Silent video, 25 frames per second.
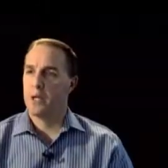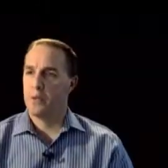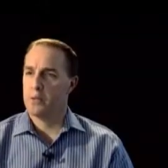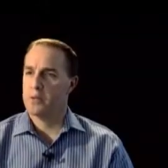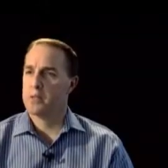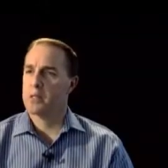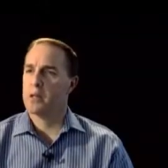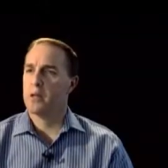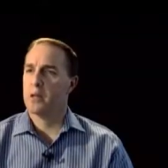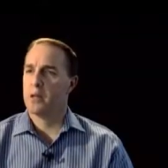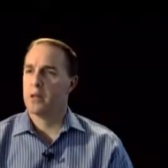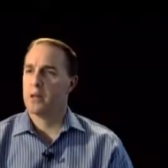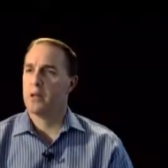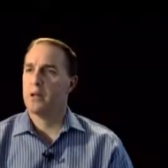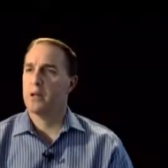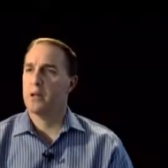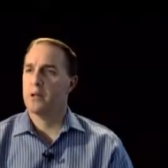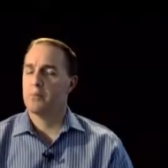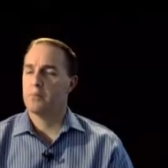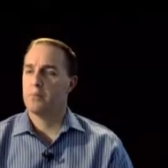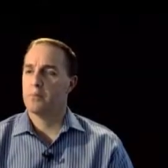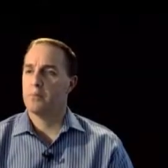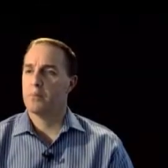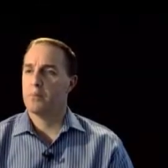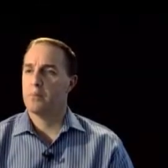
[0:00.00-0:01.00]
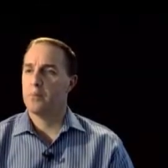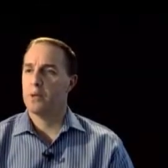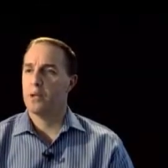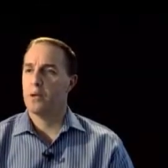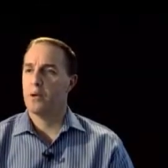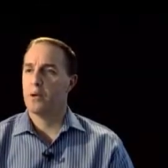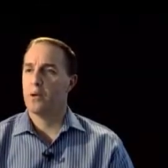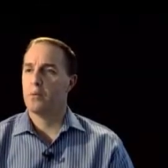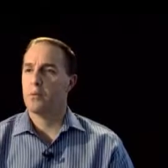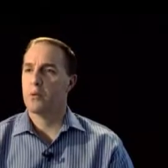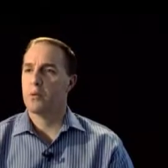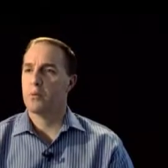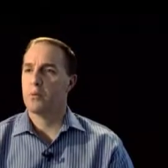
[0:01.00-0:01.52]
I was a
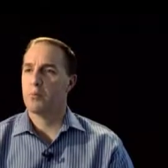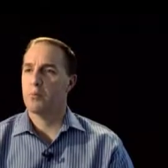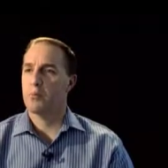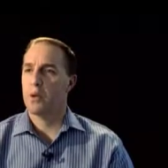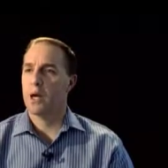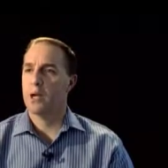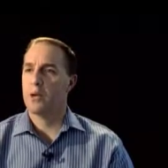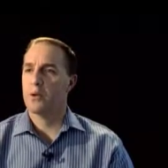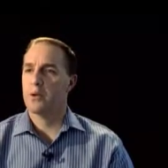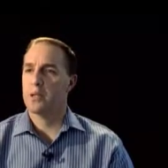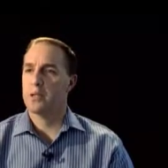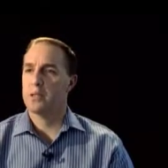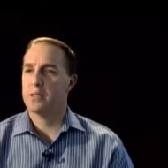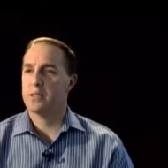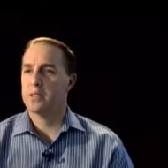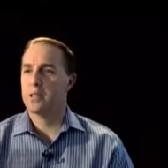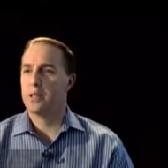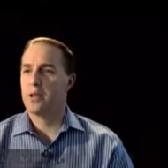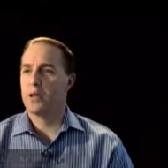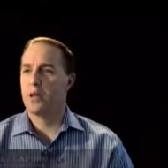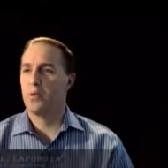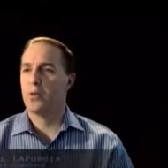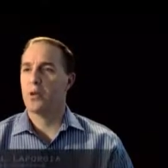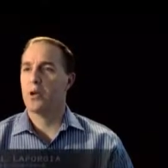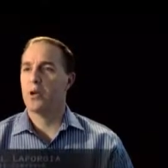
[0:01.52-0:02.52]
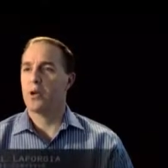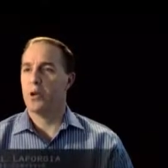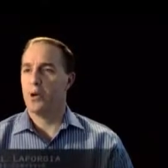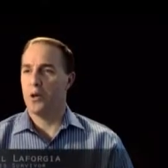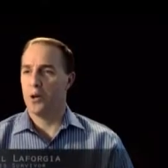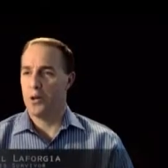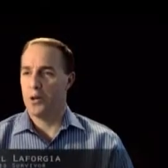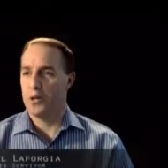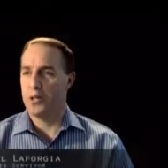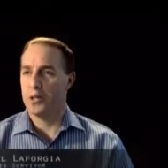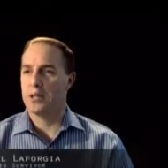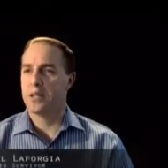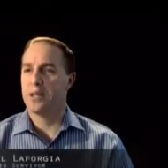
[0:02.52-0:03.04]
moderate
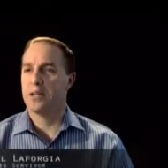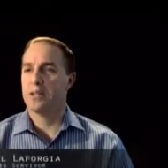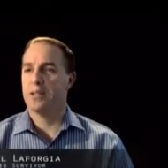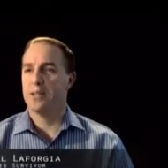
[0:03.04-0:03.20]
workaholic,